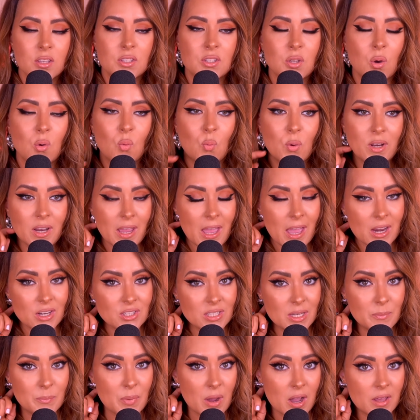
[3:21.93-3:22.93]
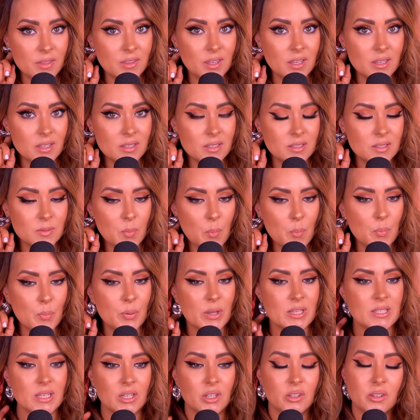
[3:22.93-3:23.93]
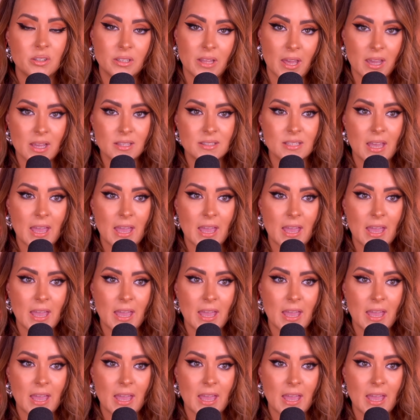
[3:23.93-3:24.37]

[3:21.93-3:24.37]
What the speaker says: So when I actually bought these particular lights,